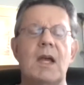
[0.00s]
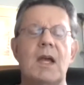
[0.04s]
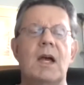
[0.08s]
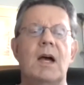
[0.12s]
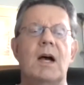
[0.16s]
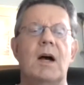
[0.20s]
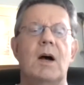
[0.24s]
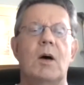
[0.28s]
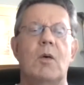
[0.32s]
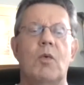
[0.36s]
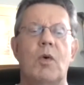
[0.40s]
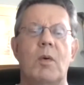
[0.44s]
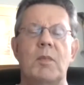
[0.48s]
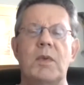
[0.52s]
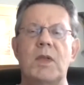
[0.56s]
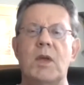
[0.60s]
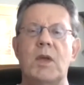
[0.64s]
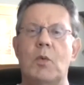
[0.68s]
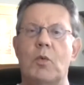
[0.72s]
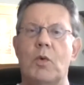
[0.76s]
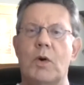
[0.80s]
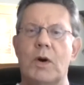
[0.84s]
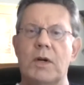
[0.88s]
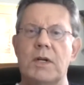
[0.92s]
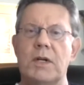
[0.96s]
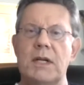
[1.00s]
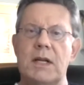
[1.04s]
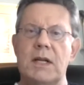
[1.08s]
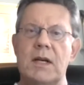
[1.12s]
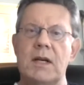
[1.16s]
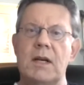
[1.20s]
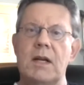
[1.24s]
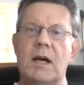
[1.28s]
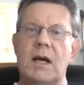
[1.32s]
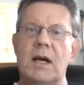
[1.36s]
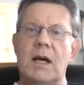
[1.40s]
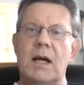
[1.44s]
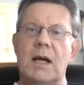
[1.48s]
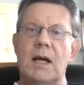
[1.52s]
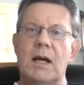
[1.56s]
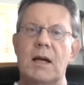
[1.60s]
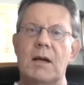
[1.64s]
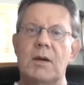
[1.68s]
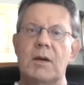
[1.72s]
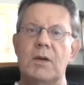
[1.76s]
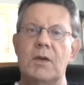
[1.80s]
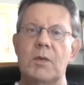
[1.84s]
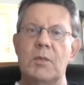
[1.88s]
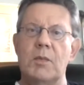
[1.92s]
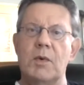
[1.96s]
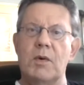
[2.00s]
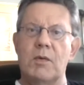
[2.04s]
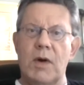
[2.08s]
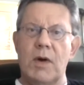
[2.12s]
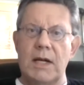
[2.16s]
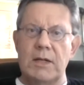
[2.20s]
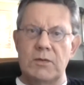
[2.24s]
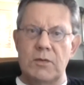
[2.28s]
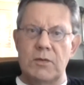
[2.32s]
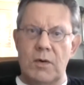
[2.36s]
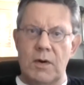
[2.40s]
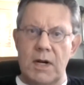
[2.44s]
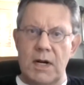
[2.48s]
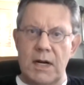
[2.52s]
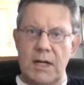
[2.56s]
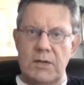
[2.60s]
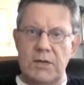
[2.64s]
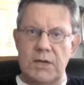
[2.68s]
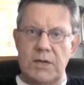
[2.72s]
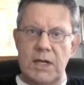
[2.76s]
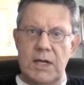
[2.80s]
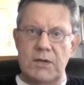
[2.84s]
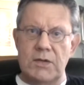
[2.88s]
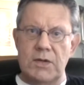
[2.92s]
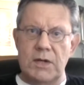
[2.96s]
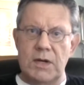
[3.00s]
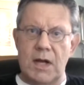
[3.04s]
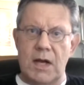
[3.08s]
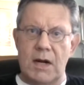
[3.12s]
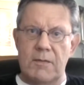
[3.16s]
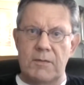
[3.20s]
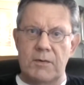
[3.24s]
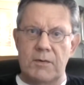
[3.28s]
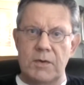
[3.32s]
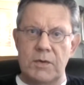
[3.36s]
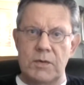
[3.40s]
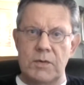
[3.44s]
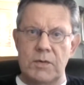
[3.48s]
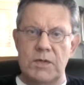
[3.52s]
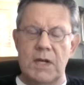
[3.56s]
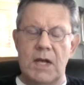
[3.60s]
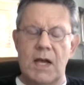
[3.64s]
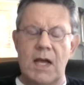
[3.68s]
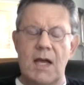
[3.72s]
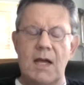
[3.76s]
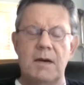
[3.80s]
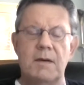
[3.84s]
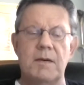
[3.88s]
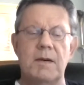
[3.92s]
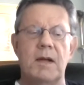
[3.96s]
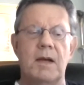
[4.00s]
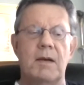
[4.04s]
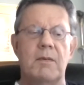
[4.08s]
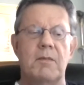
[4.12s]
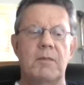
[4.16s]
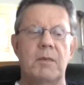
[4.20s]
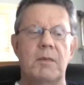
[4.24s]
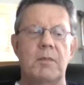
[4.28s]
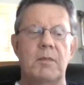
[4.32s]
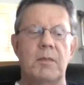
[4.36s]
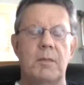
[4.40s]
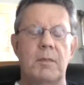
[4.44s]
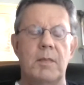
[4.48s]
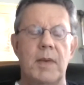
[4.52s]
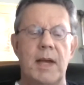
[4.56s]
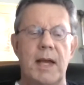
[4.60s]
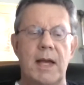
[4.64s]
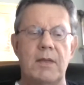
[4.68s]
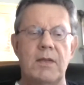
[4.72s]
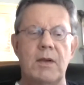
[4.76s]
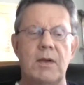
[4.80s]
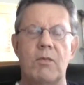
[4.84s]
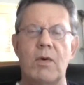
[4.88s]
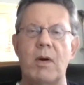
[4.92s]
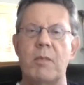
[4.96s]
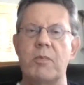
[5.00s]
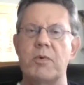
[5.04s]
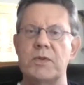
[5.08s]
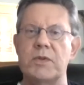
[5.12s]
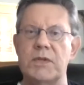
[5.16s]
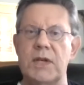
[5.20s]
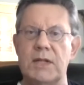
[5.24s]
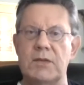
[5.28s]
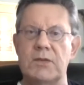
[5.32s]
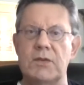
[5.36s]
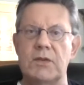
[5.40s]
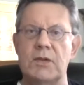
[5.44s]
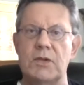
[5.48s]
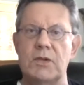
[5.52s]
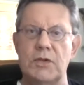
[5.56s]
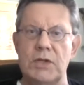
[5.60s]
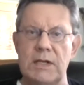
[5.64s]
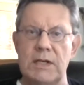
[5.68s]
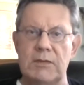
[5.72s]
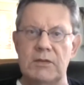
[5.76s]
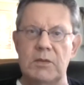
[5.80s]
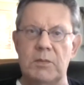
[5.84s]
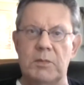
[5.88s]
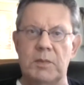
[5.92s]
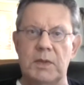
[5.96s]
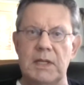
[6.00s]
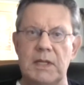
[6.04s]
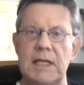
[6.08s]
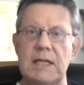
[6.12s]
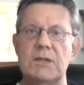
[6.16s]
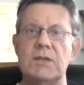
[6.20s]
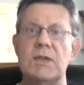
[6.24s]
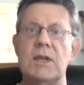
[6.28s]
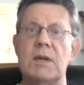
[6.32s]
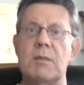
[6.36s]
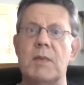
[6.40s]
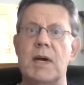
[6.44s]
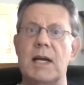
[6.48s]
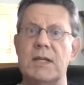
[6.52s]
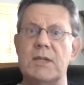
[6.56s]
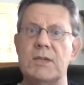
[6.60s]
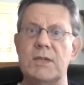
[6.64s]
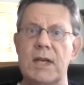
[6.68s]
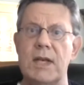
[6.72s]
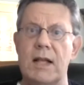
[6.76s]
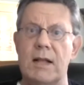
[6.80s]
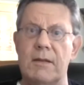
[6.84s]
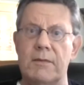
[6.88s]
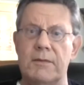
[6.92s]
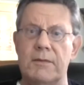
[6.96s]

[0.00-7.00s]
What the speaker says: a woman that worked in a human rights organization out of Tucson, a man that represents the chiefs of police, and myself.